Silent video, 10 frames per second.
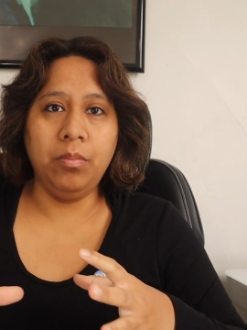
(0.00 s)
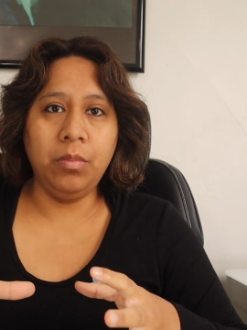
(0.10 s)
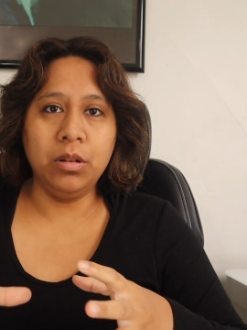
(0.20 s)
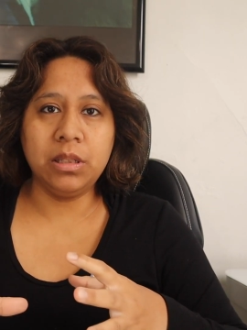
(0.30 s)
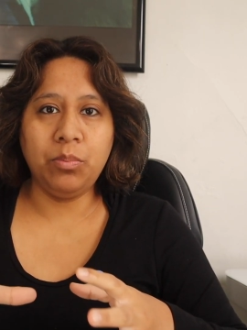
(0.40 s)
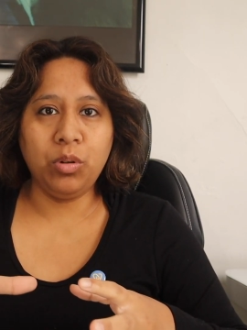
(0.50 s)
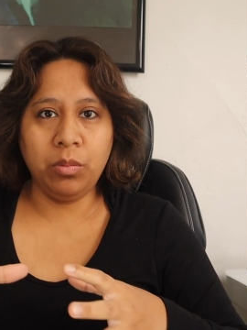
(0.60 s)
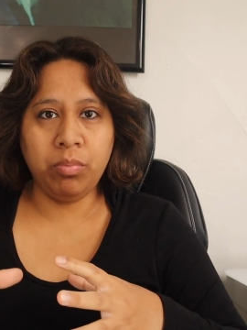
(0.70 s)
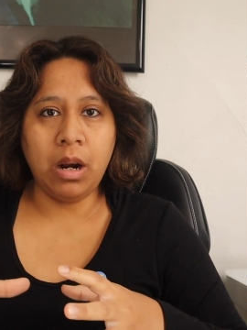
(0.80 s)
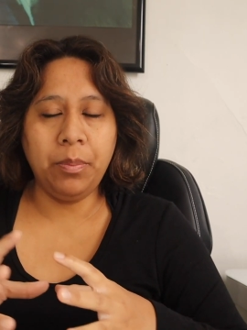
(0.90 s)
most
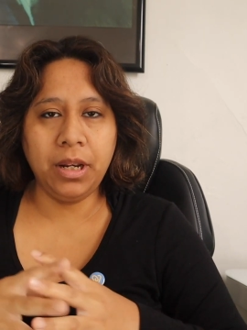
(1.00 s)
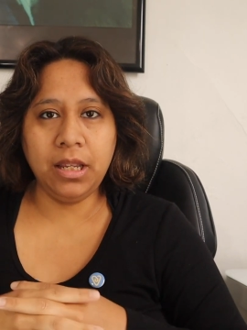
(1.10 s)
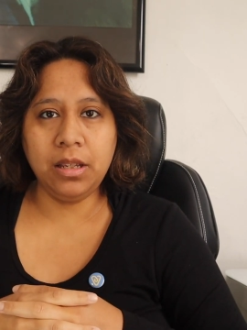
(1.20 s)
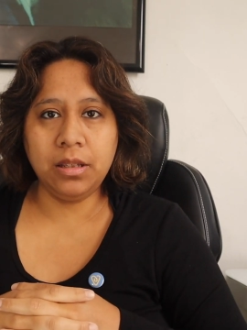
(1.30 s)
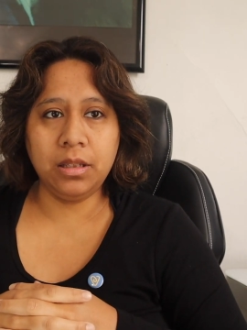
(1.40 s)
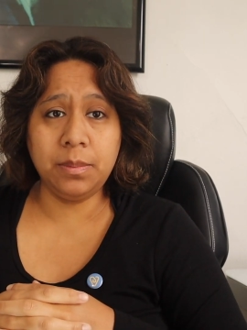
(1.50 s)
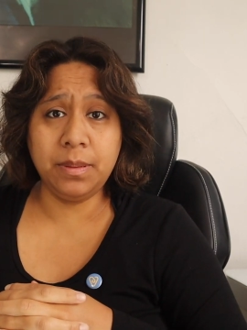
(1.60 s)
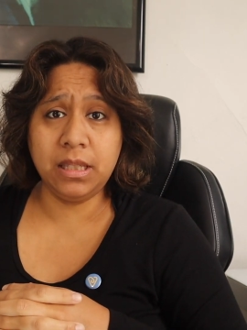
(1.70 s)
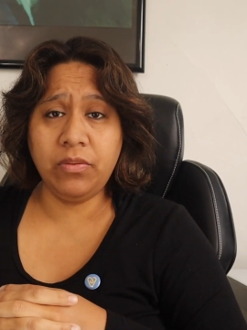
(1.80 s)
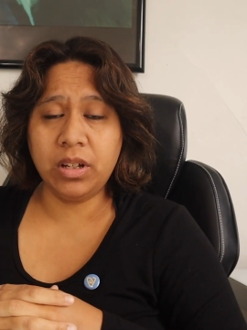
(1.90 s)
important property
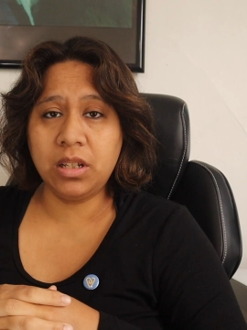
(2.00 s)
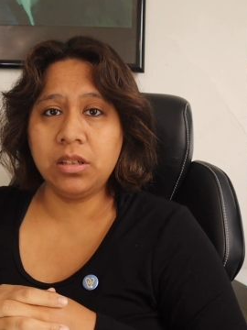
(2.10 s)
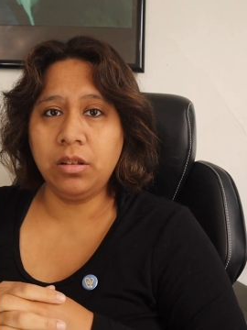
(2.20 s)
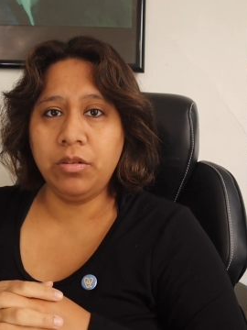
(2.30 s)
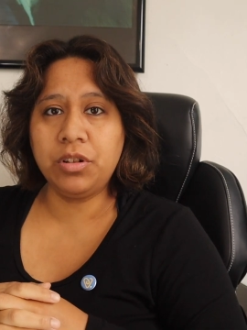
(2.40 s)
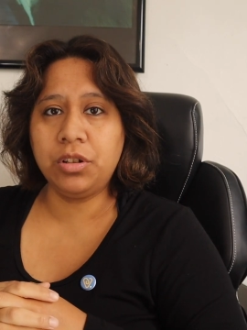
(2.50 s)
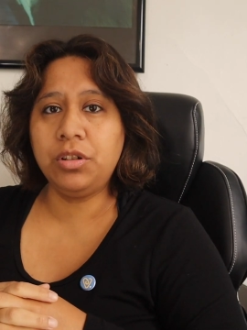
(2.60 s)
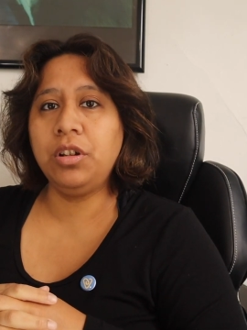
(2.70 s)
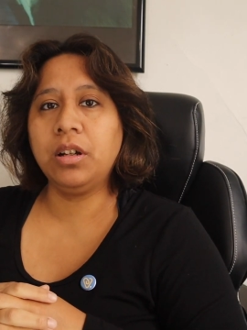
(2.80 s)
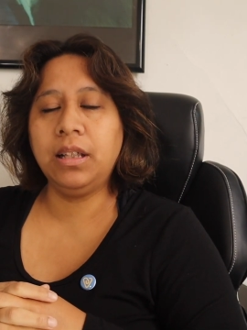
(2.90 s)
specific disclosures
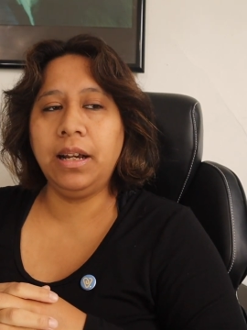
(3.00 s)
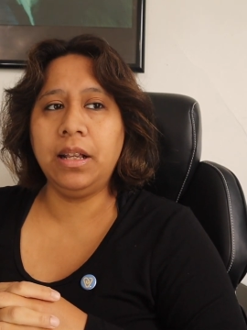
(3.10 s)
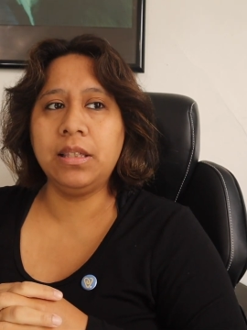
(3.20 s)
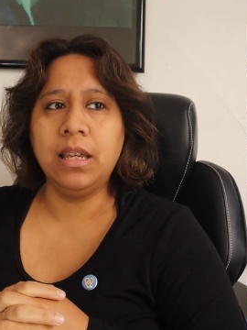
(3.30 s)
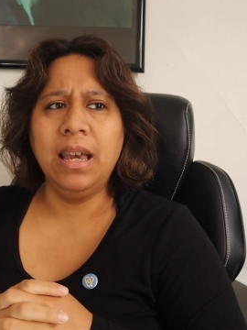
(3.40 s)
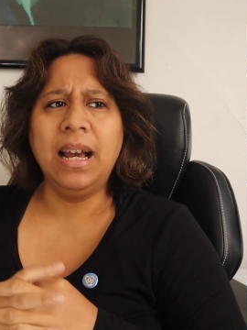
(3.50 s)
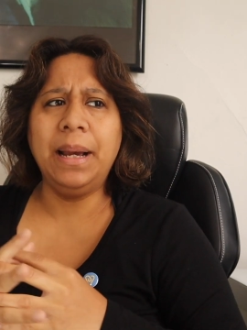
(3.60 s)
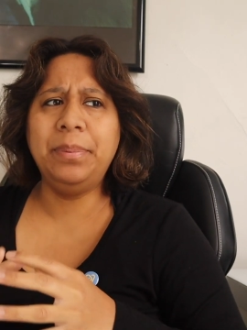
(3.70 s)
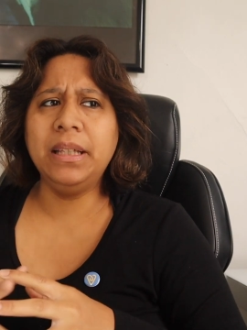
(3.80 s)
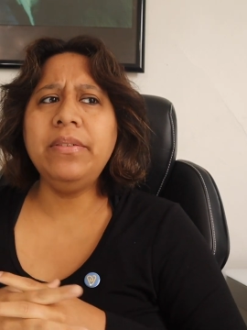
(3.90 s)
to your clients. I
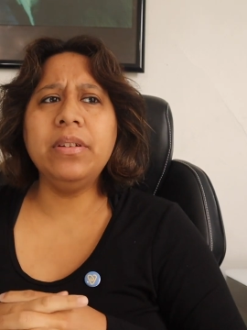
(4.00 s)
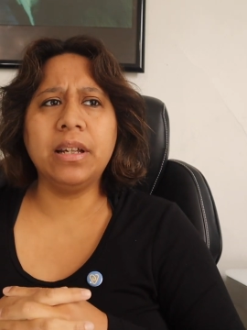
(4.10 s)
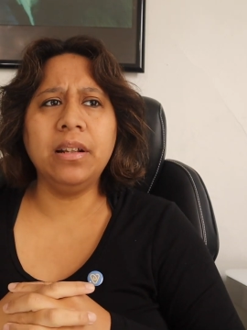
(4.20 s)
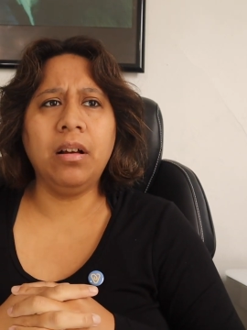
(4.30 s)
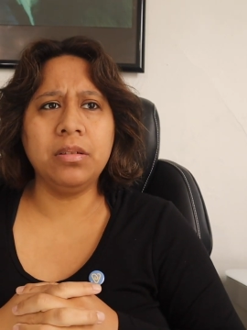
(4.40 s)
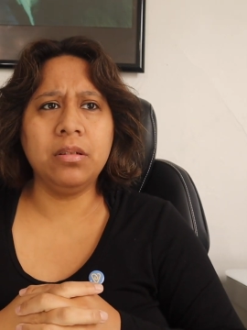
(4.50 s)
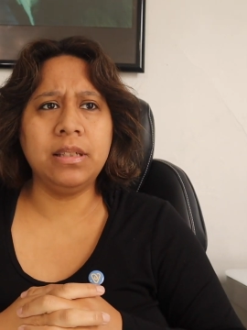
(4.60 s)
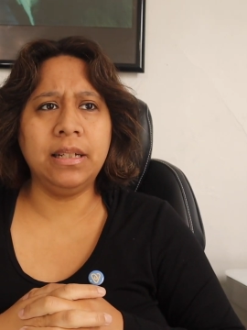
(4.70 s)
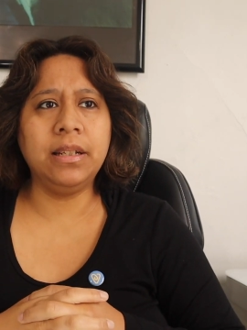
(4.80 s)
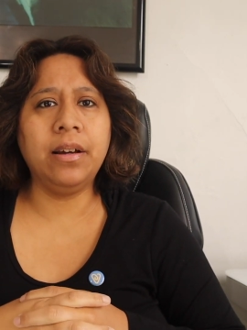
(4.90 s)
believe you can also
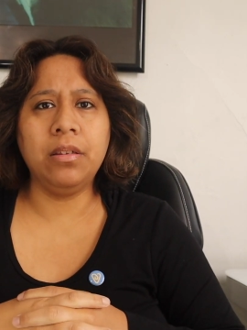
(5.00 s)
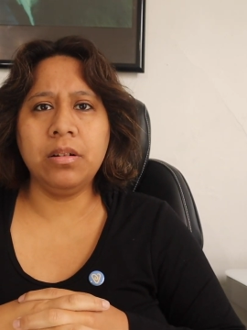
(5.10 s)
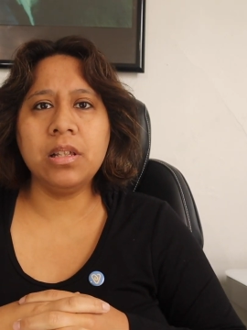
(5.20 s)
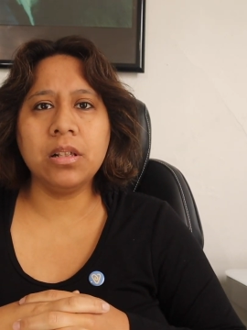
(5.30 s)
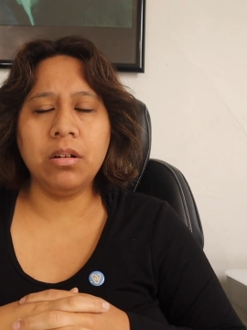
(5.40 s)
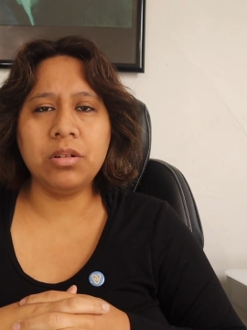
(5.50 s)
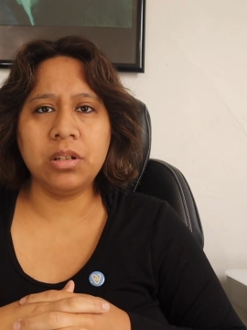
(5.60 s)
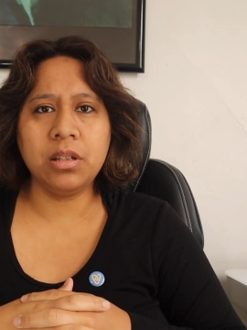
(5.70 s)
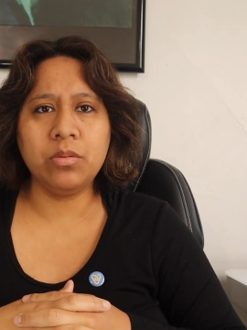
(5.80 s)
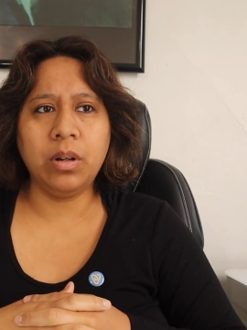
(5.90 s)
send other disclosures
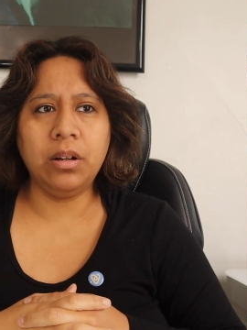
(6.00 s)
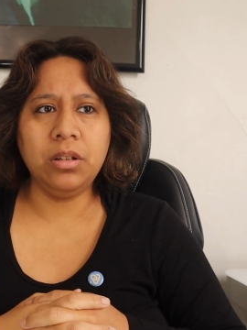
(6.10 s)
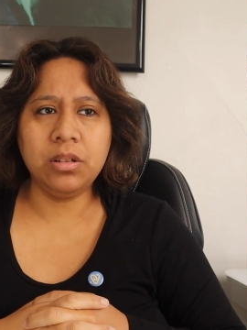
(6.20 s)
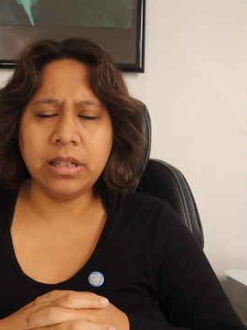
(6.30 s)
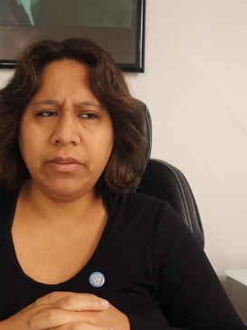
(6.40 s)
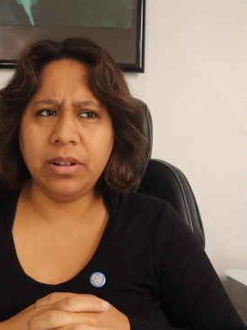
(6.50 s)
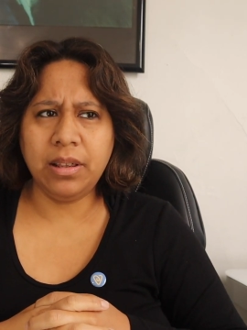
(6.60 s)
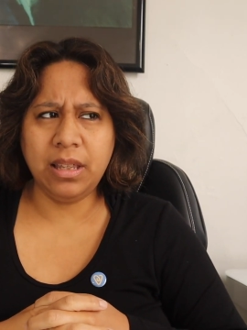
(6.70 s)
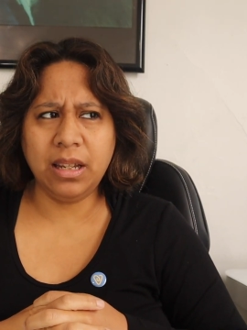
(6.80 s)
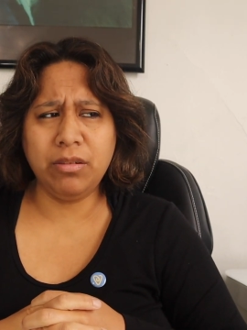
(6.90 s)
as well. You just have to, I think,